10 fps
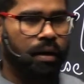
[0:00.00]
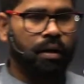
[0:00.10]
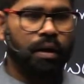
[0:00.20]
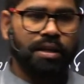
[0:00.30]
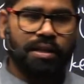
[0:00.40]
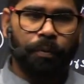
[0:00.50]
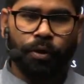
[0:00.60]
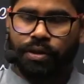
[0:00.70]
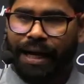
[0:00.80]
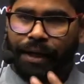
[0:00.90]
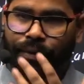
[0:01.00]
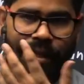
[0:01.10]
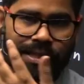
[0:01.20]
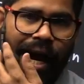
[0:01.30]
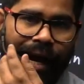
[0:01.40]
suppose anyone
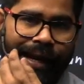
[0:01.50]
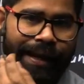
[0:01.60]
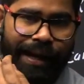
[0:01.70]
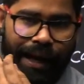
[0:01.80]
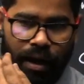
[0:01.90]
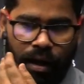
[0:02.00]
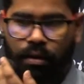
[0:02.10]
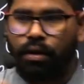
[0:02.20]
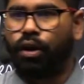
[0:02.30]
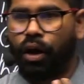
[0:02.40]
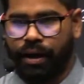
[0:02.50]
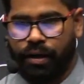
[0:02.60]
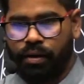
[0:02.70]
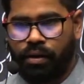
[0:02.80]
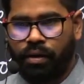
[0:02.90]
is hiring a lawyer
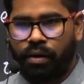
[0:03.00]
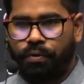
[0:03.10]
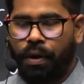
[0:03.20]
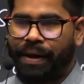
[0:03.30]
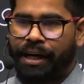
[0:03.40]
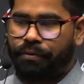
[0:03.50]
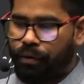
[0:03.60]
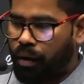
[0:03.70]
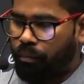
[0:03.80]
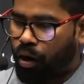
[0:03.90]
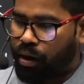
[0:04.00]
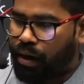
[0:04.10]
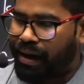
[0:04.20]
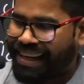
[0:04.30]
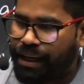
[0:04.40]
from any firm,
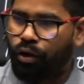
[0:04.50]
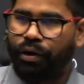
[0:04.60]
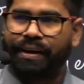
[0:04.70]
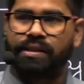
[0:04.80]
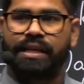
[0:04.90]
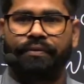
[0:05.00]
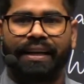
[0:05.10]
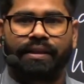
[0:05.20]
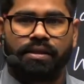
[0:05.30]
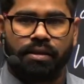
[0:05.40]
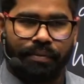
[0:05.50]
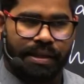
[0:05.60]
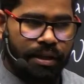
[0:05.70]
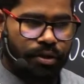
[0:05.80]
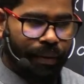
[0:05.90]
or any lawyer is giving the
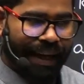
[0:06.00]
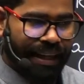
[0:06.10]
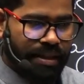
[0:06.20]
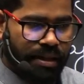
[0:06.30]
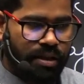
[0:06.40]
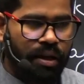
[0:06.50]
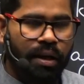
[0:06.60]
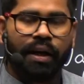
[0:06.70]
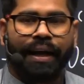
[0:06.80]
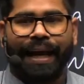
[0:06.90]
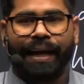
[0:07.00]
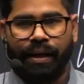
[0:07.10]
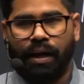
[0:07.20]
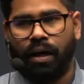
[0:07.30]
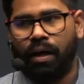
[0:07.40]
services to any such
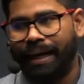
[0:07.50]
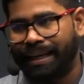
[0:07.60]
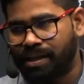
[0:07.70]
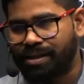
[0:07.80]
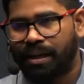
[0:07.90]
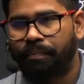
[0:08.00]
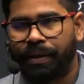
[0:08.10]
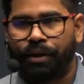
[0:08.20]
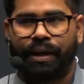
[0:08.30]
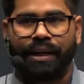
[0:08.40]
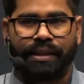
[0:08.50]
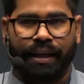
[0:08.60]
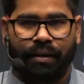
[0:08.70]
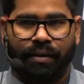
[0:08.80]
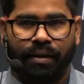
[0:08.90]
area, any such company or
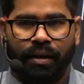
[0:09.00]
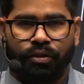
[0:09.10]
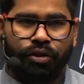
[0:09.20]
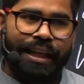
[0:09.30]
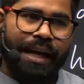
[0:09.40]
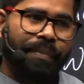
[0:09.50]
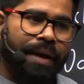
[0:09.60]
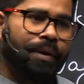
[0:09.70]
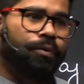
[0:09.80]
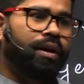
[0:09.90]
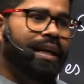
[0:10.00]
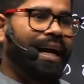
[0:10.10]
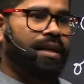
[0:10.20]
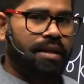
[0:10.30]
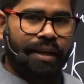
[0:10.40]
anything. So they may be working
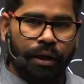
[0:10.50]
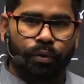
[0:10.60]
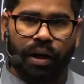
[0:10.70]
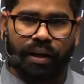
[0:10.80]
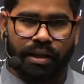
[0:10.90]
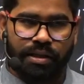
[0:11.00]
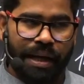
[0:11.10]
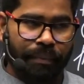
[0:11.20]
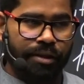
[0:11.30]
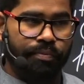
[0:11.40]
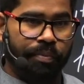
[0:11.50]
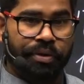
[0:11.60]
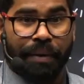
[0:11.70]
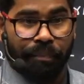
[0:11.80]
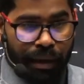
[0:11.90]
as a gig workers. They
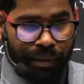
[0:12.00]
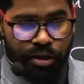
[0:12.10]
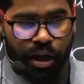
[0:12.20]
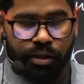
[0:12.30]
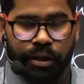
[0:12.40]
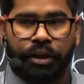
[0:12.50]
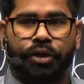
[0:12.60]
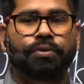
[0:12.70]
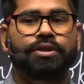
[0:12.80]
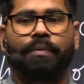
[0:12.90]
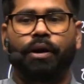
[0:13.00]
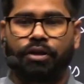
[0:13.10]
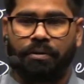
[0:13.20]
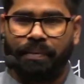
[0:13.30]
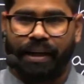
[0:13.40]
may be charging huge amount
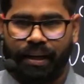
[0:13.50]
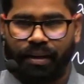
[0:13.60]
of money.